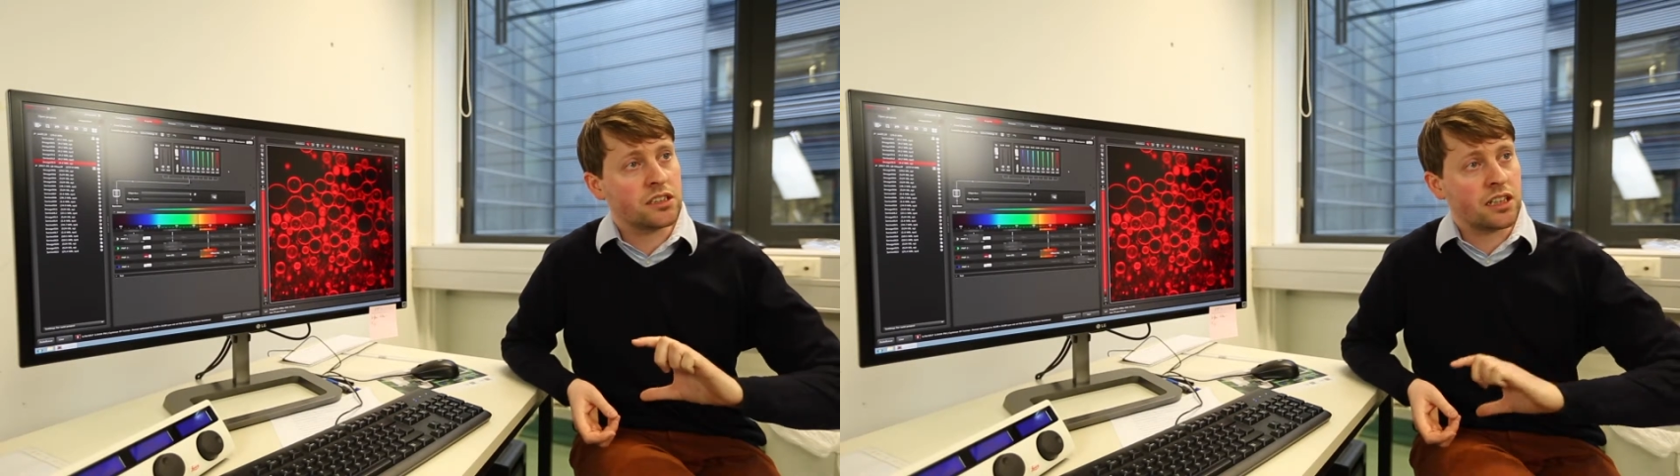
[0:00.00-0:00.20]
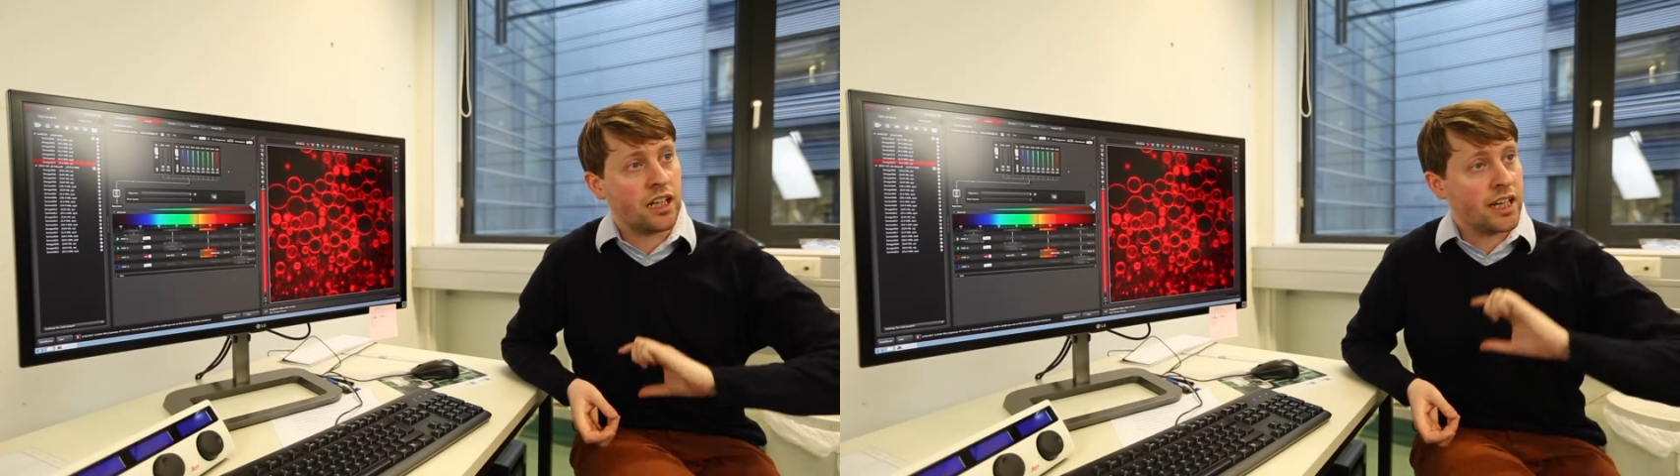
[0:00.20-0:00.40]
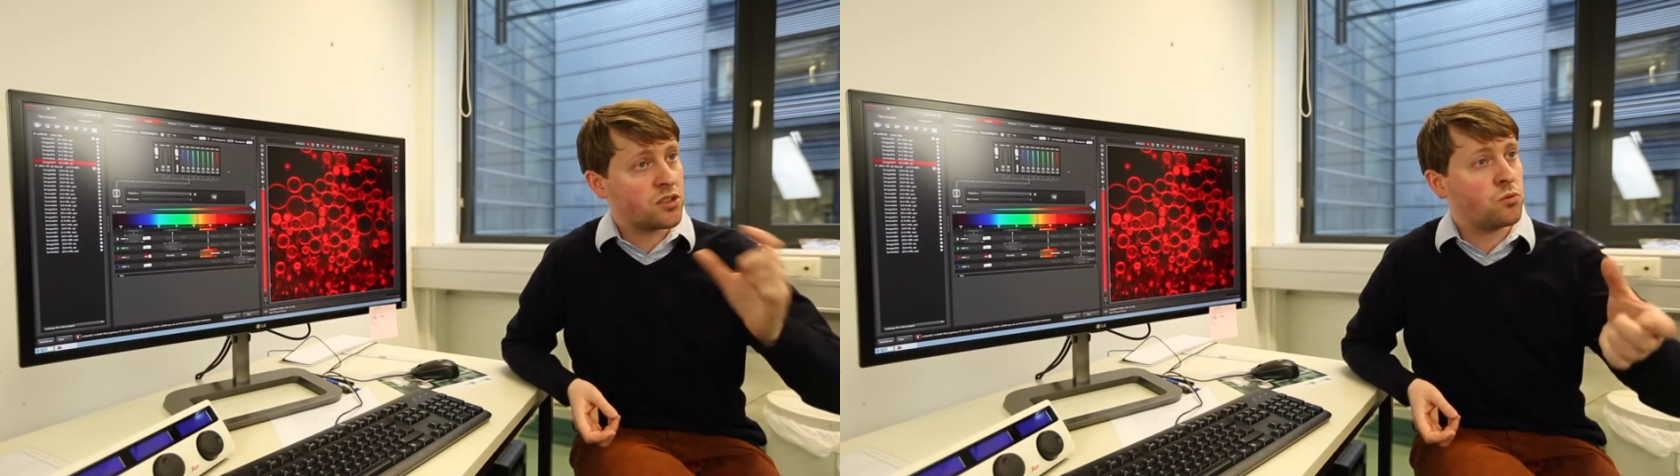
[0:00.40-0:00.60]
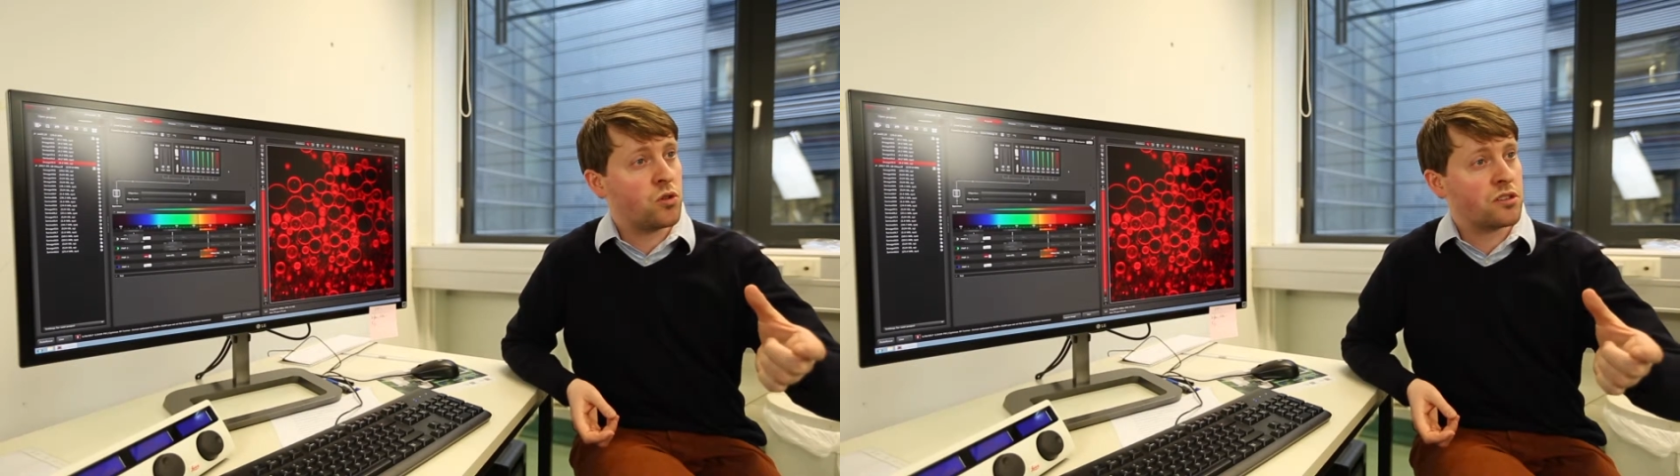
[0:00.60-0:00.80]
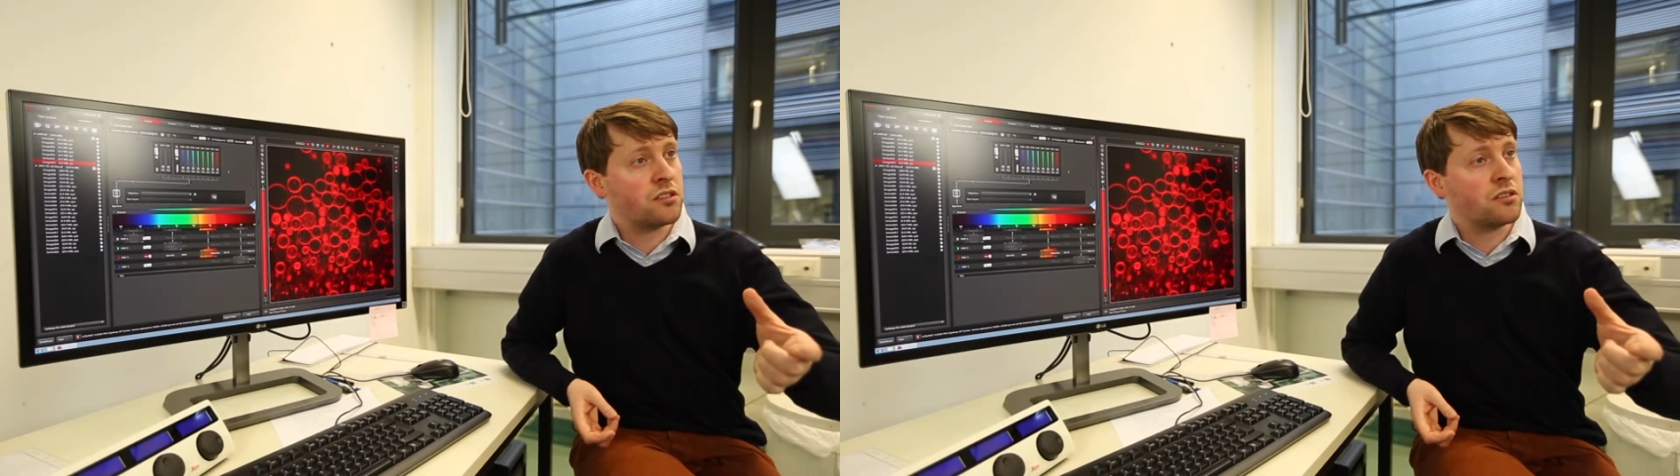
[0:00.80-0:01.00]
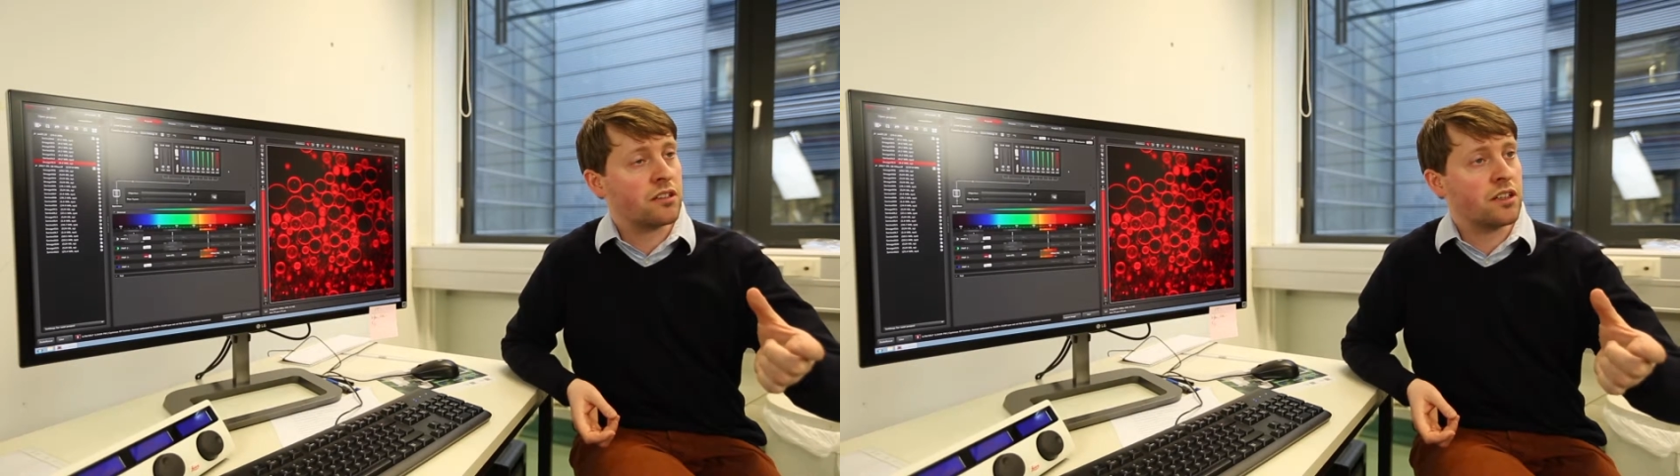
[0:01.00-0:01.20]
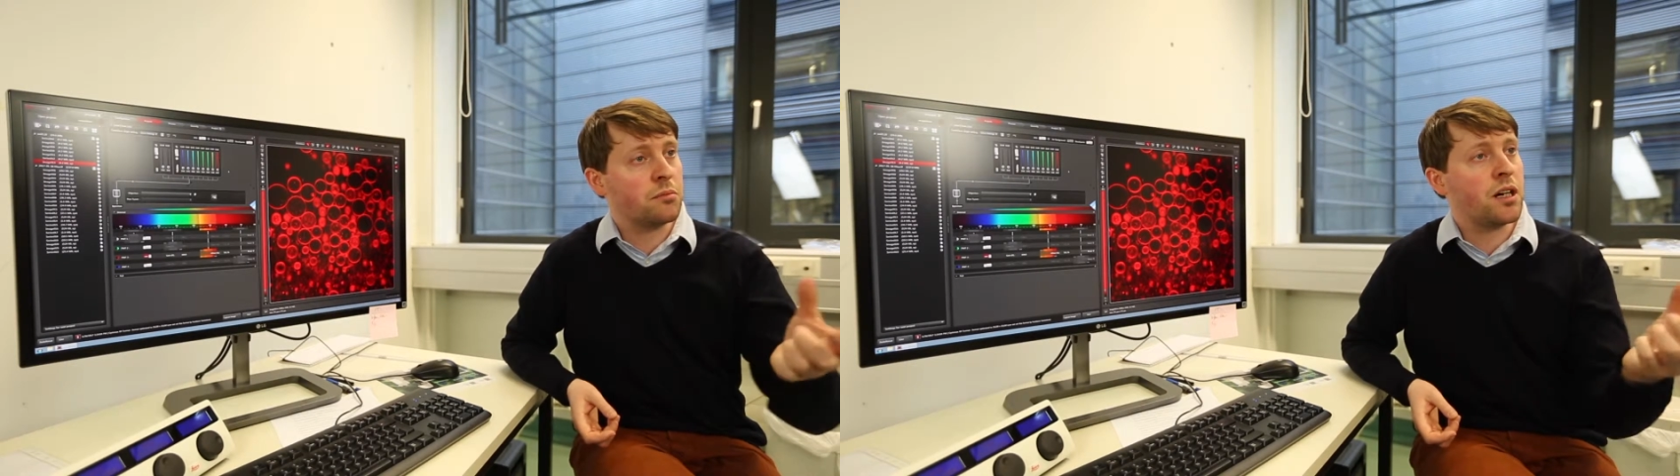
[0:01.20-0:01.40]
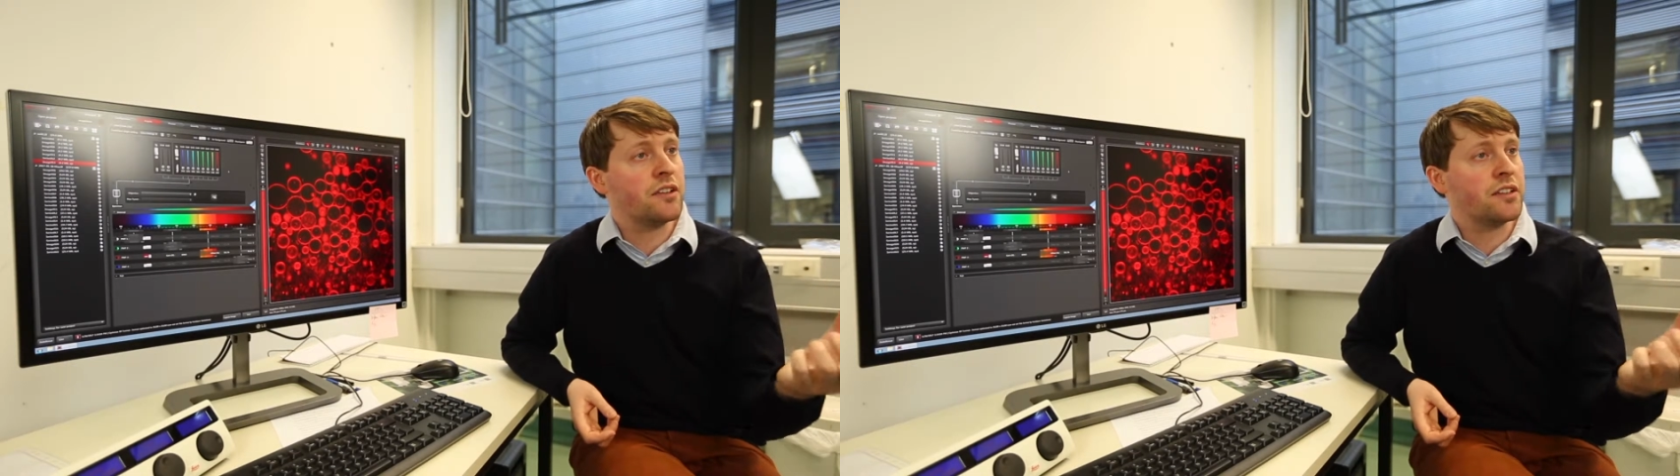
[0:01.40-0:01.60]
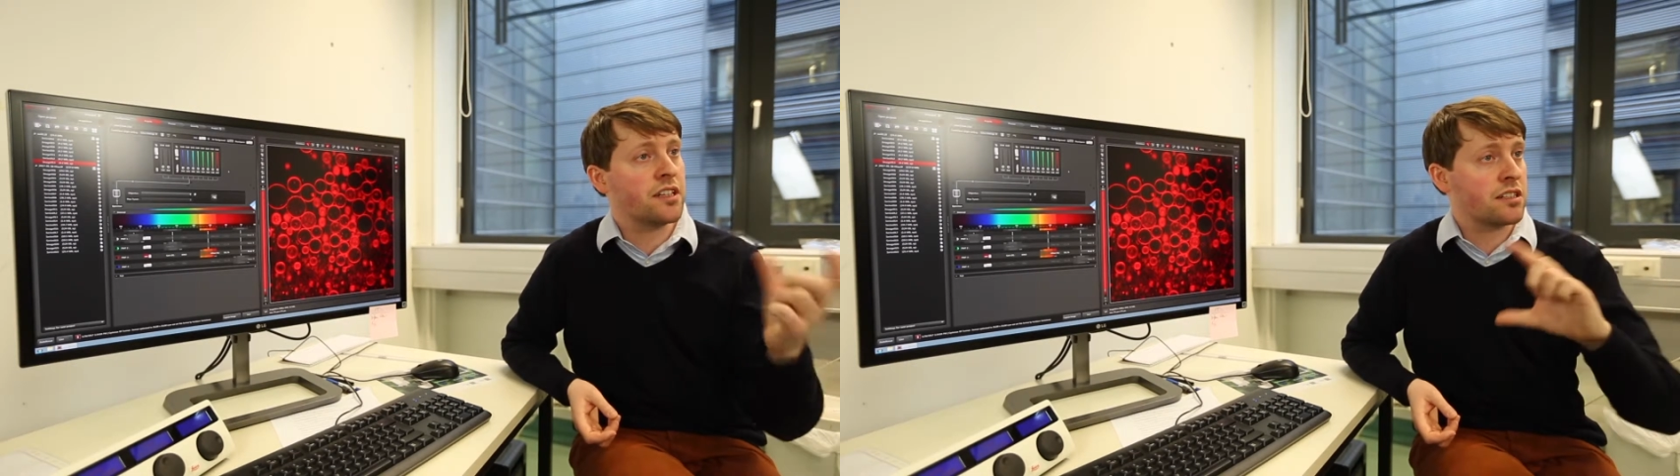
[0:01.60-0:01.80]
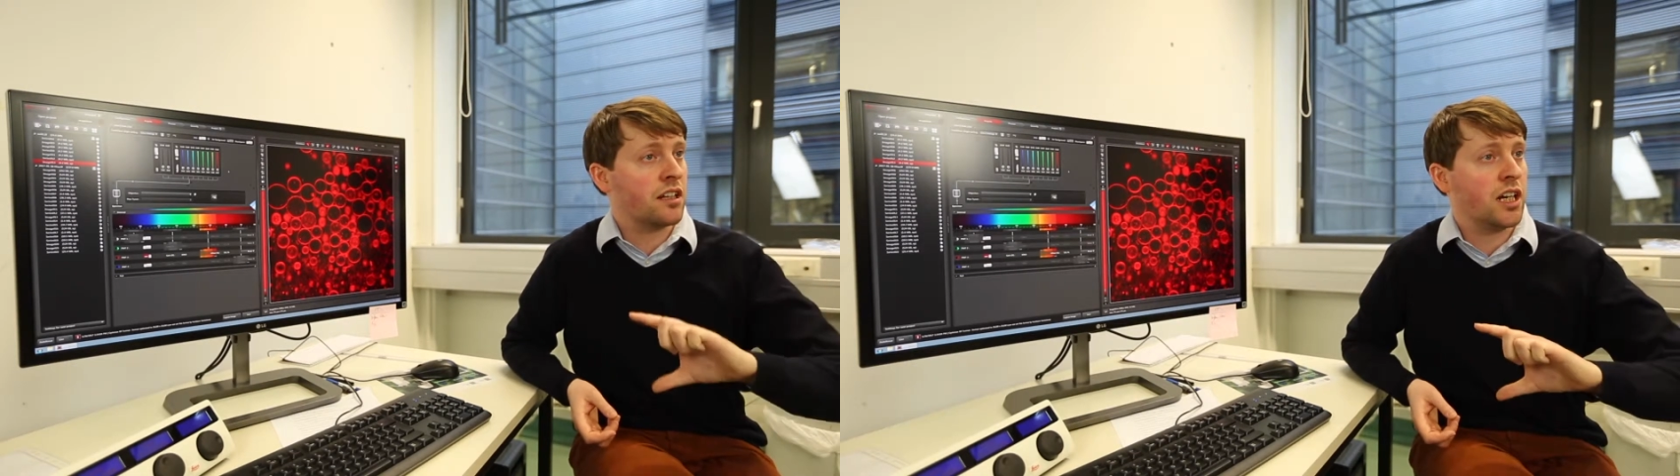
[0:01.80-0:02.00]
that likes water and a part that
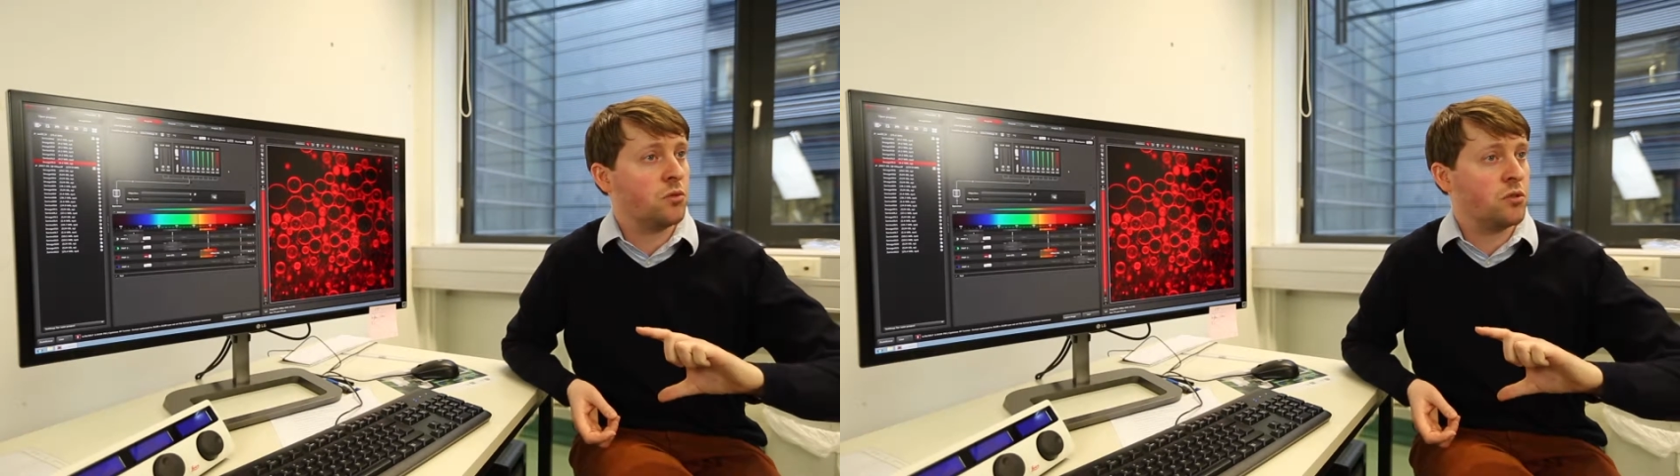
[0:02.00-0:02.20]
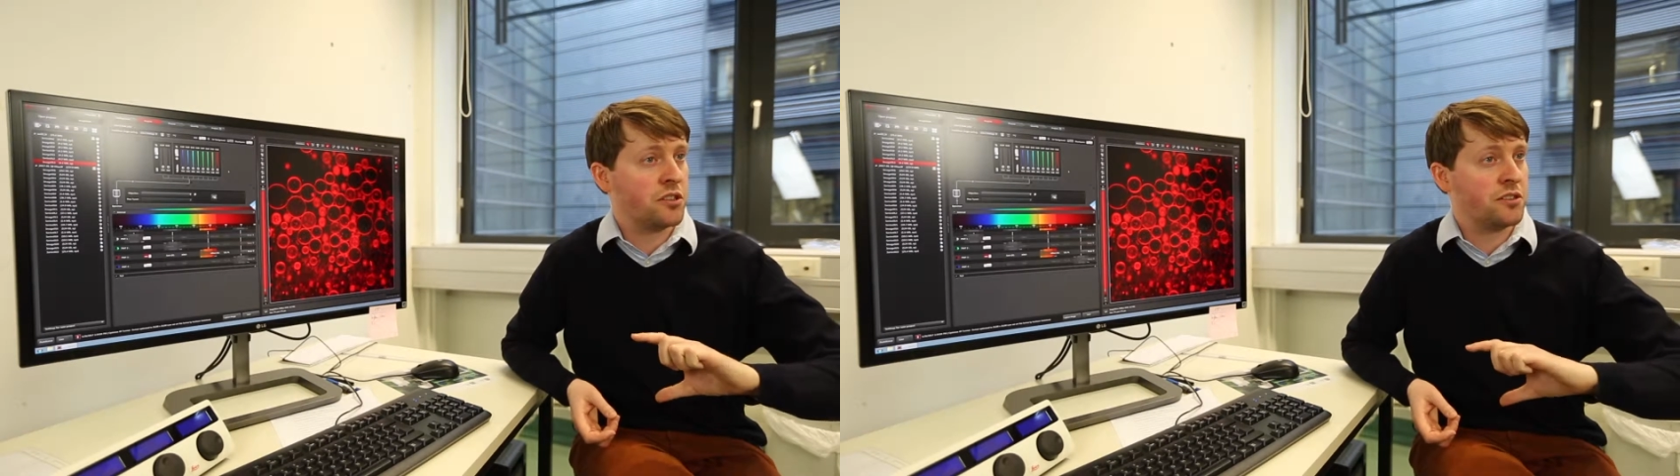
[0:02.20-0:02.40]
doesn't like water.